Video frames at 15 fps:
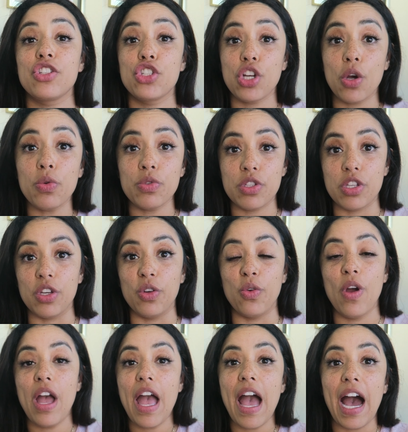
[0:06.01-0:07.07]
shows
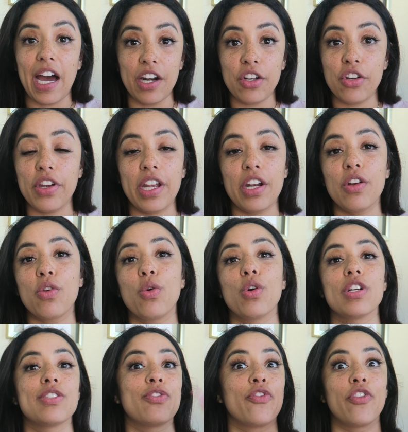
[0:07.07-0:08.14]
you how to create a
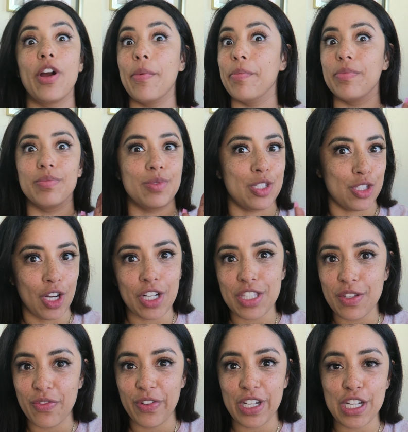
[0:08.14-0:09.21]
course from start
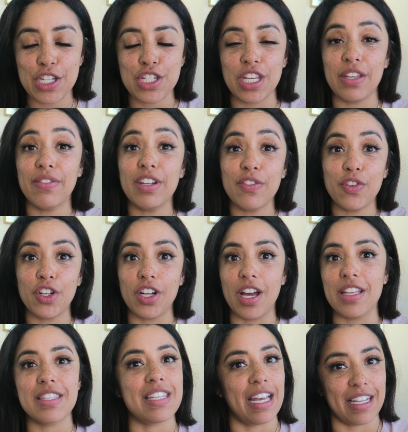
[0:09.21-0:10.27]
to finish, even if you're
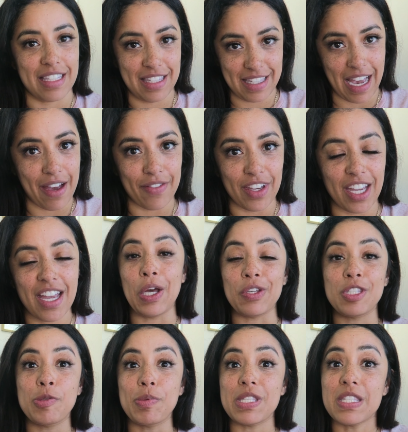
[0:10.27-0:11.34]
not tech savvy. Now
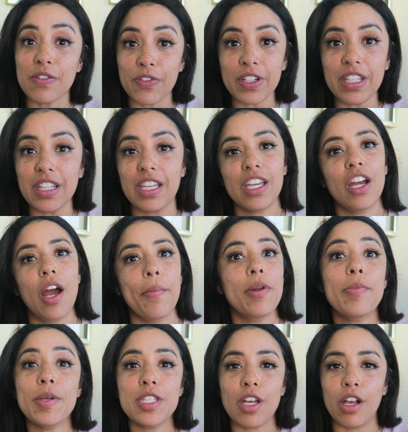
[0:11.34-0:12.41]
specifically here I'm going
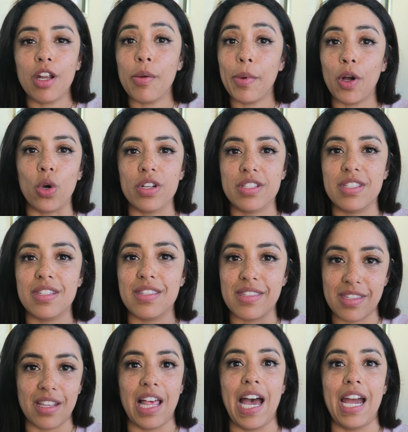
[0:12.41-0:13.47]
to be talking about course
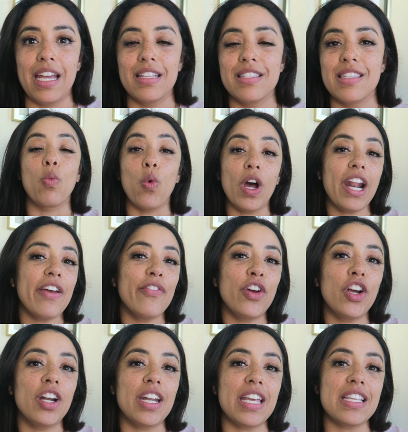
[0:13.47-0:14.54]
slides. What I've
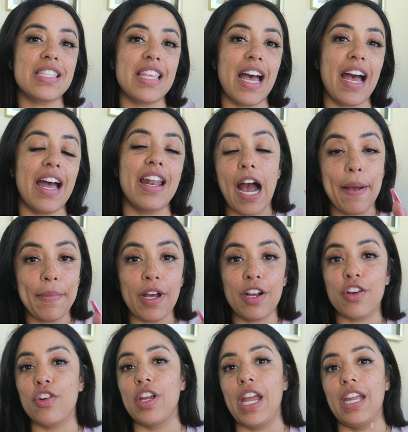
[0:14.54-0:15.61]
heard is that I'm not
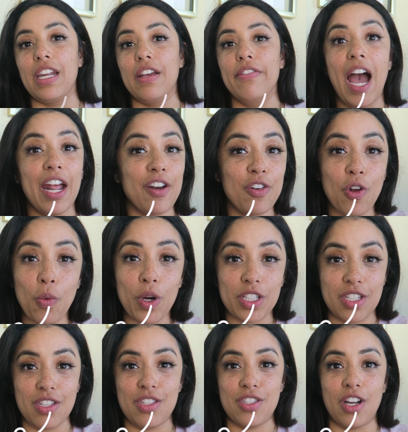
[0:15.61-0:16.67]
creative. I don't know where
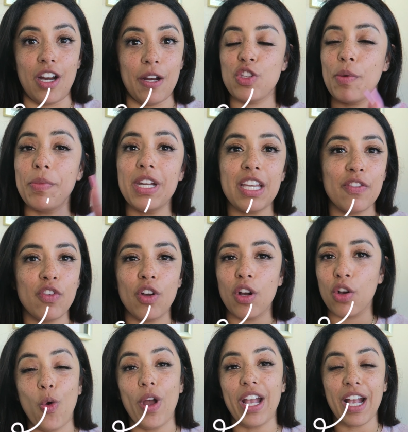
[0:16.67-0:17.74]
to start. So I'm going to give you
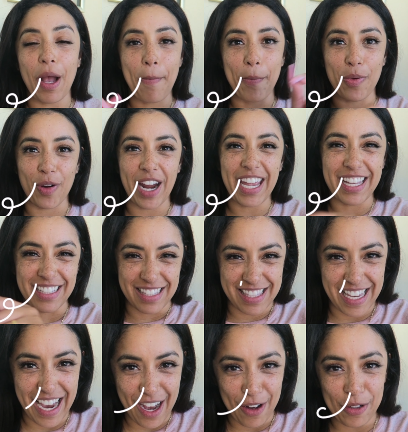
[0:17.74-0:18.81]
a quick
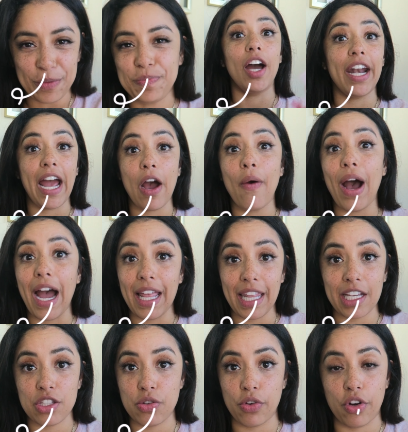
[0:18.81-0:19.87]
breakdown on how I
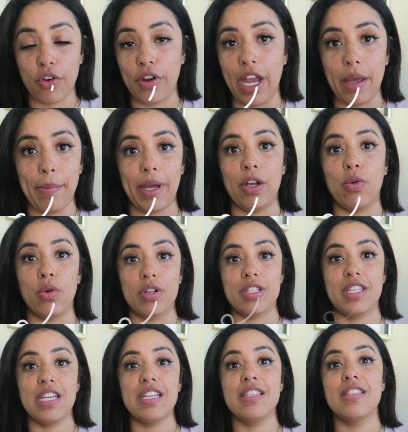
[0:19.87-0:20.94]
like to create my
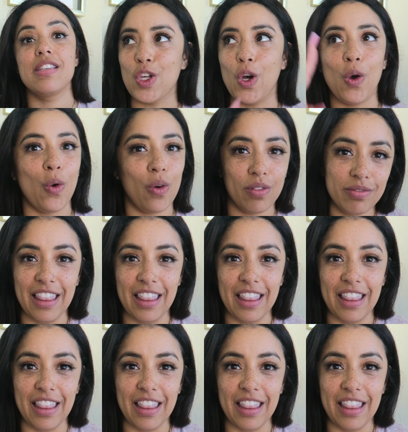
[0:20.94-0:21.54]
courses. So